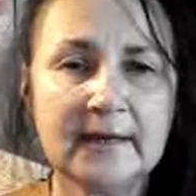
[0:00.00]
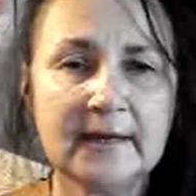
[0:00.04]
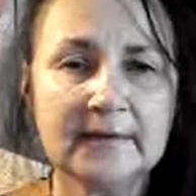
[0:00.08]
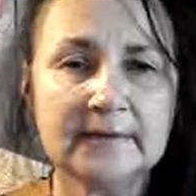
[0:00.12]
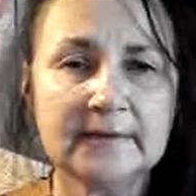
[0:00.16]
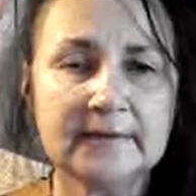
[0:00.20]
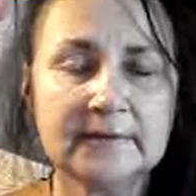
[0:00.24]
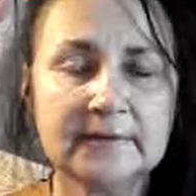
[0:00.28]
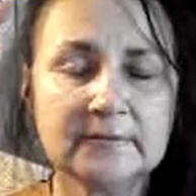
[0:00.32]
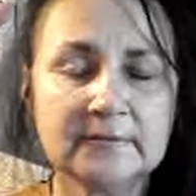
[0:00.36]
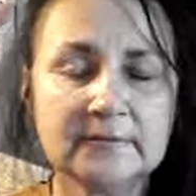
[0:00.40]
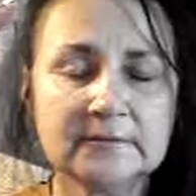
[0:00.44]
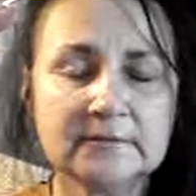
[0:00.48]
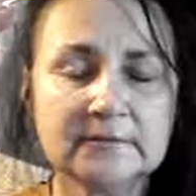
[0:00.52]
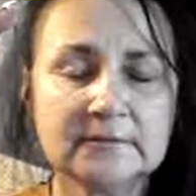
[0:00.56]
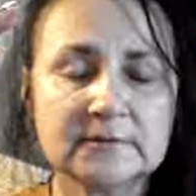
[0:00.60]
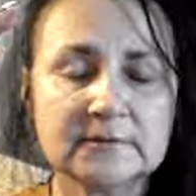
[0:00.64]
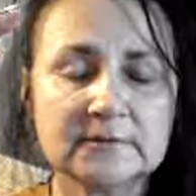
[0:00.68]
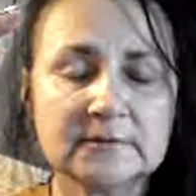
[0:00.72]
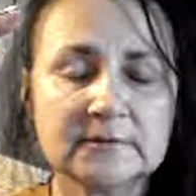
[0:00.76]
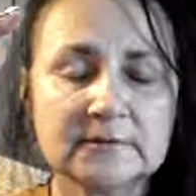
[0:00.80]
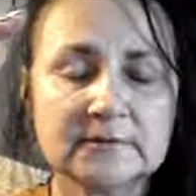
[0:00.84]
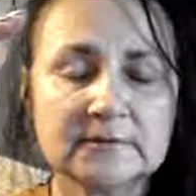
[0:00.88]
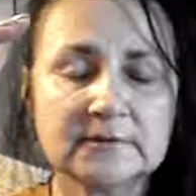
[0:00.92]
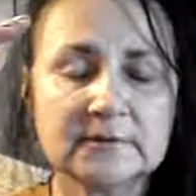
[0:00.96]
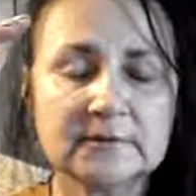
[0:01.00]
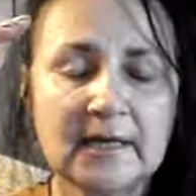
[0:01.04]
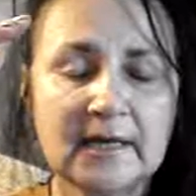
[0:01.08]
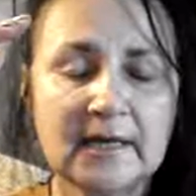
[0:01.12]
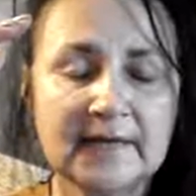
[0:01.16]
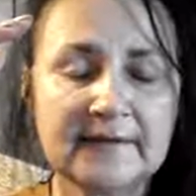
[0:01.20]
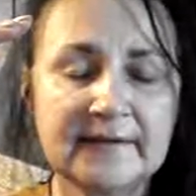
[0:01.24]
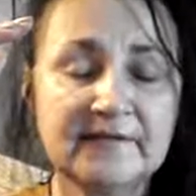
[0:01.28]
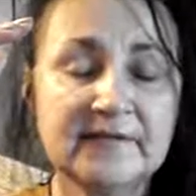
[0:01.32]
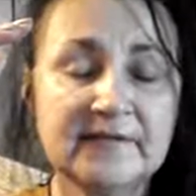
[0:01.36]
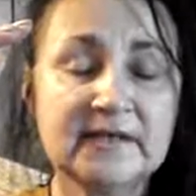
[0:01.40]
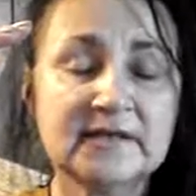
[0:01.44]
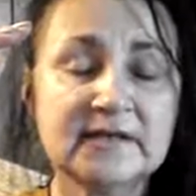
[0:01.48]
I don't
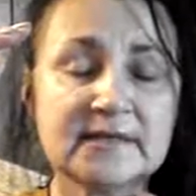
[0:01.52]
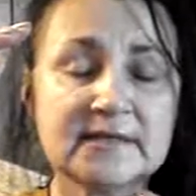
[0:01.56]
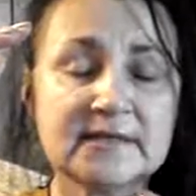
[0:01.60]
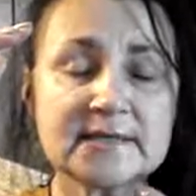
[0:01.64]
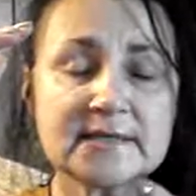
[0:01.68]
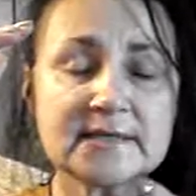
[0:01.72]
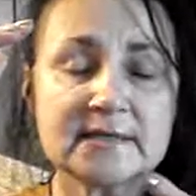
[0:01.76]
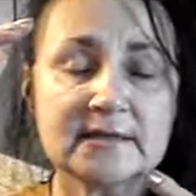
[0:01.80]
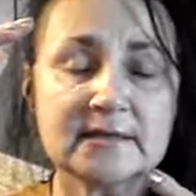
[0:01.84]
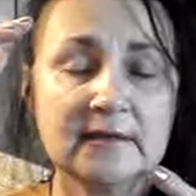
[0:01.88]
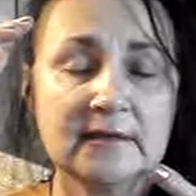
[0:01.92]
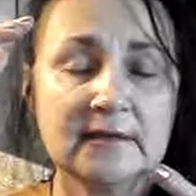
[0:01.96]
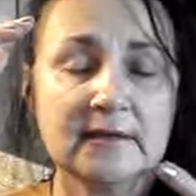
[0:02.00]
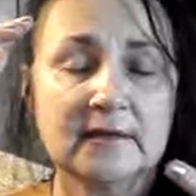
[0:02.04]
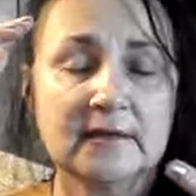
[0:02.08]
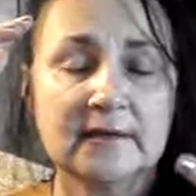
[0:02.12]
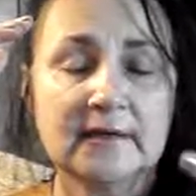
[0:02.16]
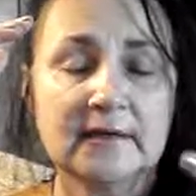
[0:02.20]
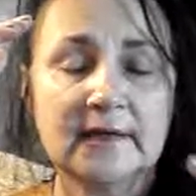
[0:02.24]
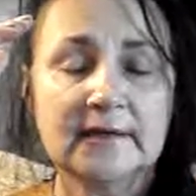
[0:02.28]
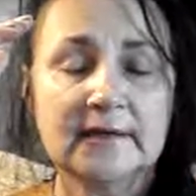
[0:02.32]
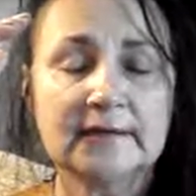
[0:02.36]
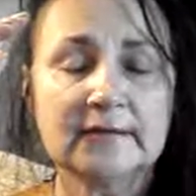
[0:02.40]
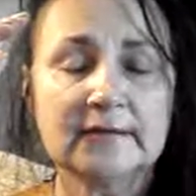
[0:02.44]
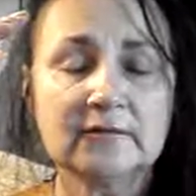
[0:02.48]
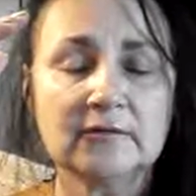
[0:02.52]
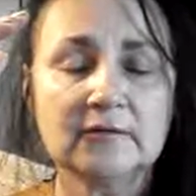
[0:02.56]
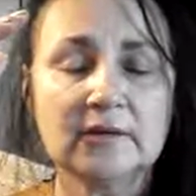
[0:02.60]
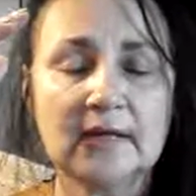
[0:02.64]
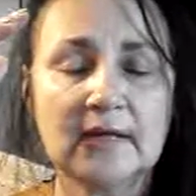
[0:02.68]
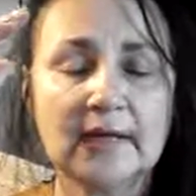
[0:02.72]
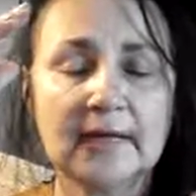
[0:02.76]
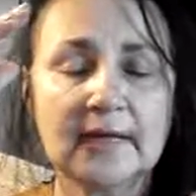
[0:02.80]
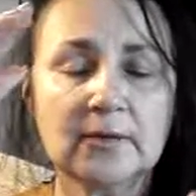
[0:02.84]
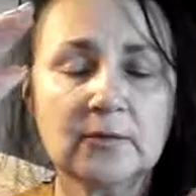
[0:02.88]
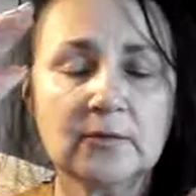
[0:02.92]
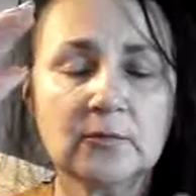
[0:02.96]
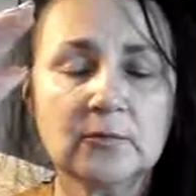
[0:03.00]
like this. I don't
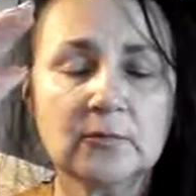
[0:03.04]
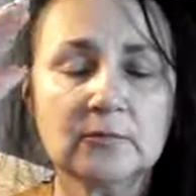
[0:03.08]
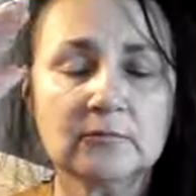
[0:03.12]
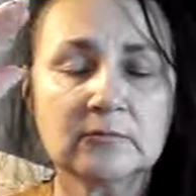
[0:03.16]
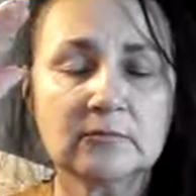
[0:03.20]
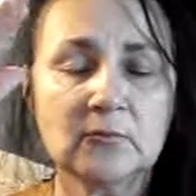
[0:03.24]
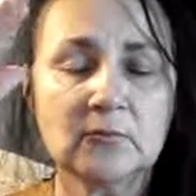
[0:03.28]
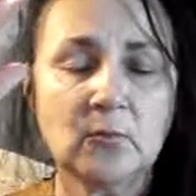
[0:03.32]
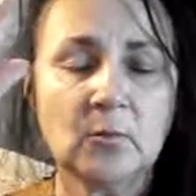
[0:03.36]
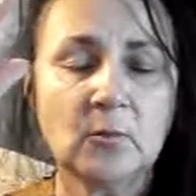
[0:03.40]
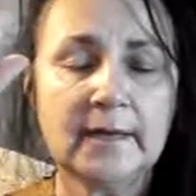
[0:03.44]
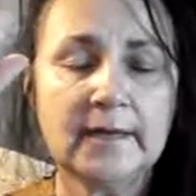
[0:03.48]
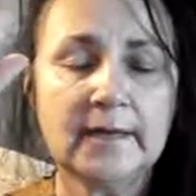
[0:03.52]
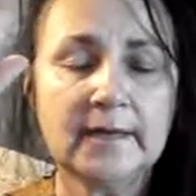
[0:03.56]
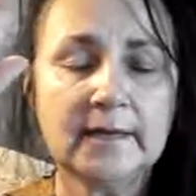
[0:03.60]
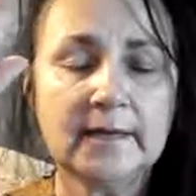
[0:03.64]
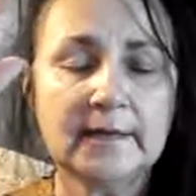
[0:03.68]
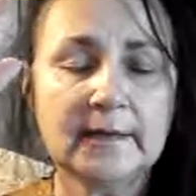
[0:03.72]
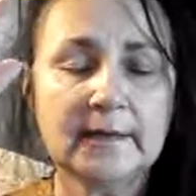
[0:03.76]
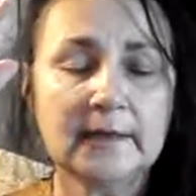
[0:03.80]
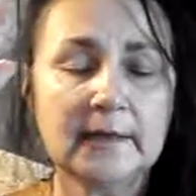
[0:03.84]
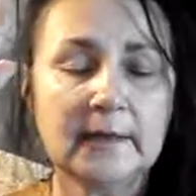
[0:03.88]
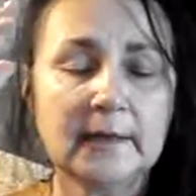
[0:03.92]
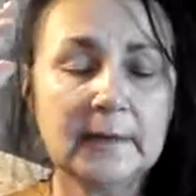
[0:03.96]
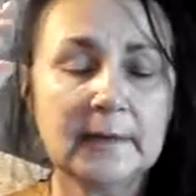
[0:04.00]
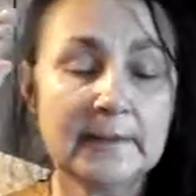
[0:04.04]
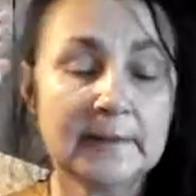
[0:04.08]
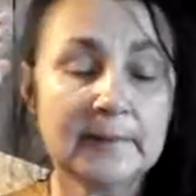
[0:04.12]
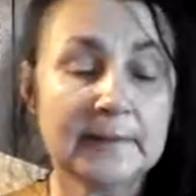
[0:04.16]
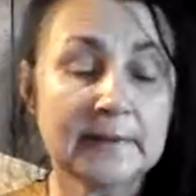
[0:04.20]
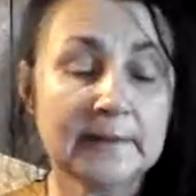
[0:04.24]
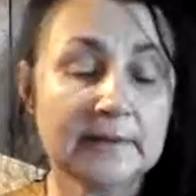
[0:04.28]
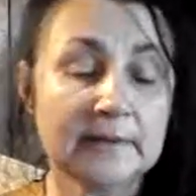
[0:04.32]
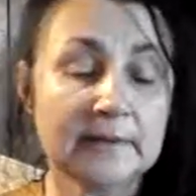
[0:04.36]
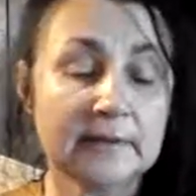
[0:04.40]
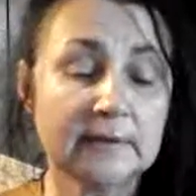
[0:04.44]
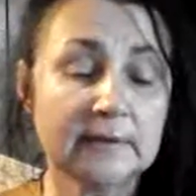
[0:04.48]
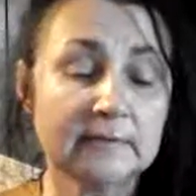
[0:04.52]
like waking up
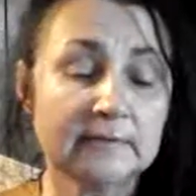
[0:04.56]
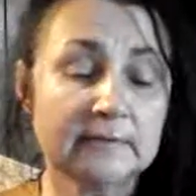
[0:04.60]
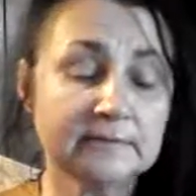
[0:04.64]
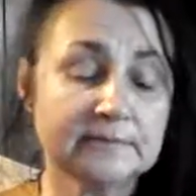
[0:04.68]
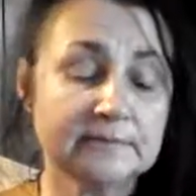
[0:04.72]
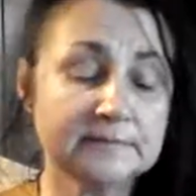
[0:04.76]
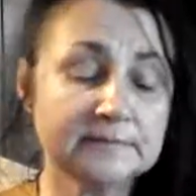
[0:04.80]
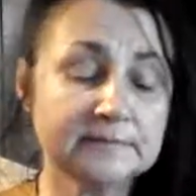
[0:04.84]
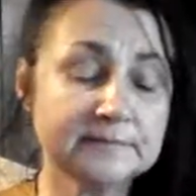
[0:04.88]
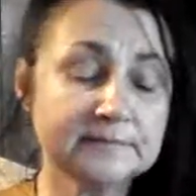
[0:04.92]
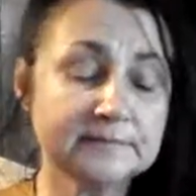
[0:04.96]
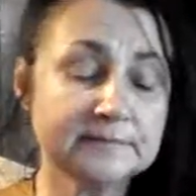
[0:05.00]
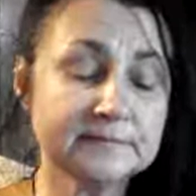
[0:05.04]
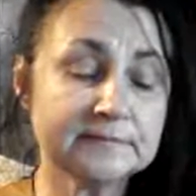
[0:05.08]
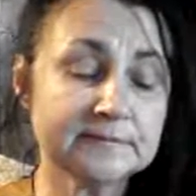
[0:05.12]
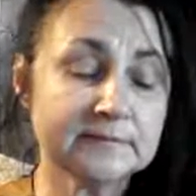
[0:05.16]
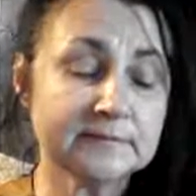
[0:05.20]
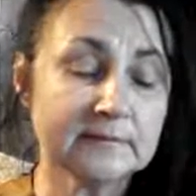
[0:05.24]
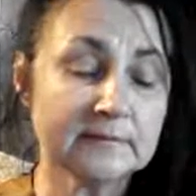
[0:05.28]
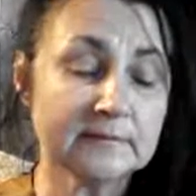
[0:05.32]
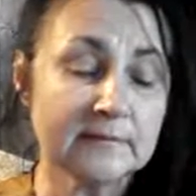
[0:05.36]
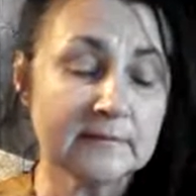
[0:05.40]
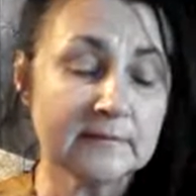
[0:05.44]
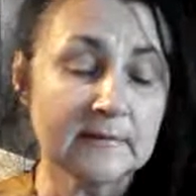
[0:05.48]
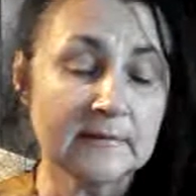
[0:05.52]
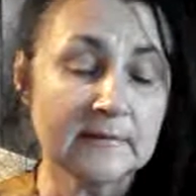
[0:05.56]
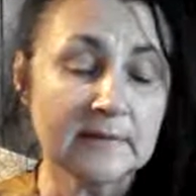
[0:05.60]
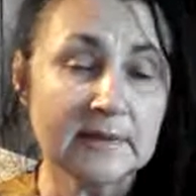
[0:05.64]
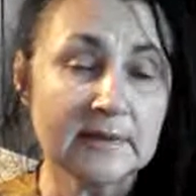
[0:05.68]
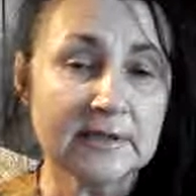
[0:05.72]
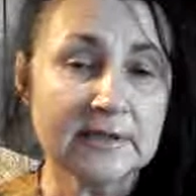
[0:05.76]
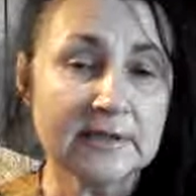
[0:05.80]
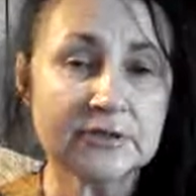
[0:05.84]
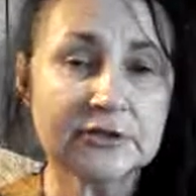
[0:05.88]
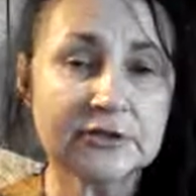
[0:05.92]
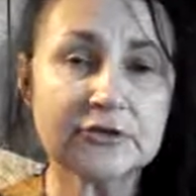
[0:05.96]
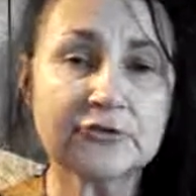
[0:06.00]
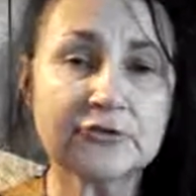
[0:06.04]
and uh,
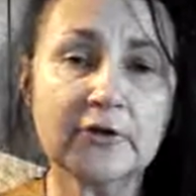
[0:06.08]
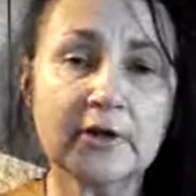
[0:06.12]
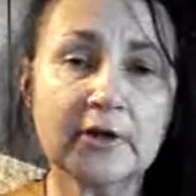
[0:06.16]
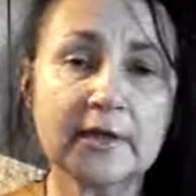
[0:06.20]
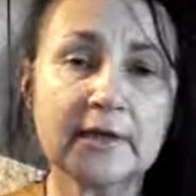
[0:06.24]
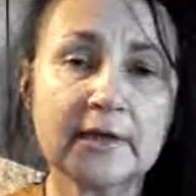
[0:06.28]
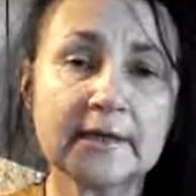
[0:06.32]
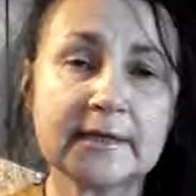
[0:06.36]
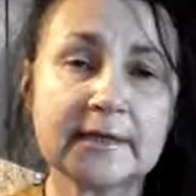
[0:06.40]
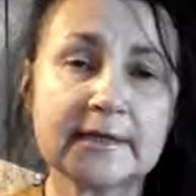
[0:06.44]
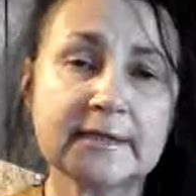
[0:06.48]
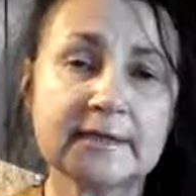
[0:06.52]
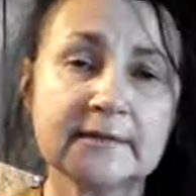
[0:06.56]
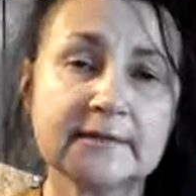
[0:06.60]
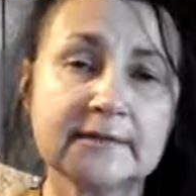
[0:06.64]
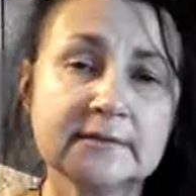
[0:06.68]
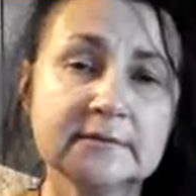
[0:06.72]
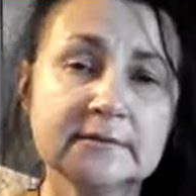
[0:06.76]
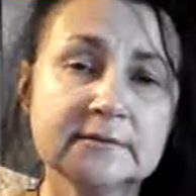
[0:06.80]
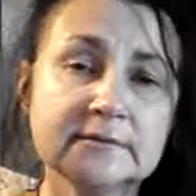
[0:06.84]
struggling